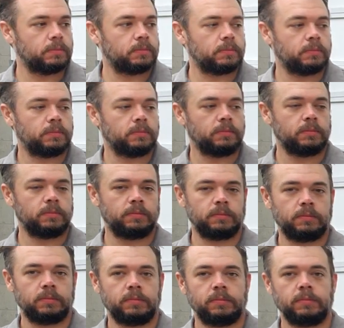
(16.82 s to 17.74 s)

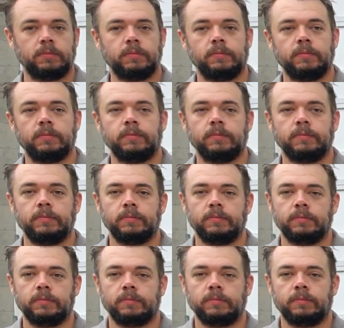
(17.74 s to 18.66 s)

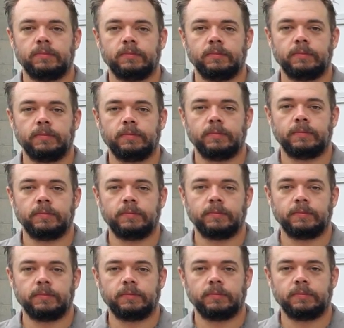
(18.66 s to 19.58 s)

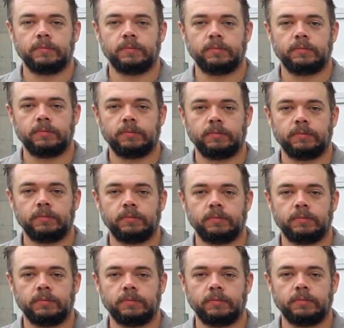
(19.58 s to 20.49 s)

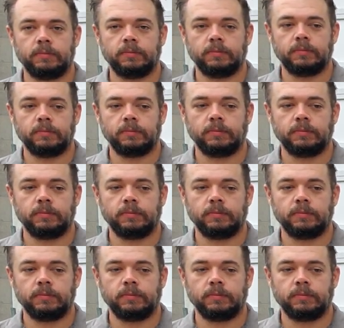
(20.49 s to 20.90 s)
No words are spoken by the person on screen.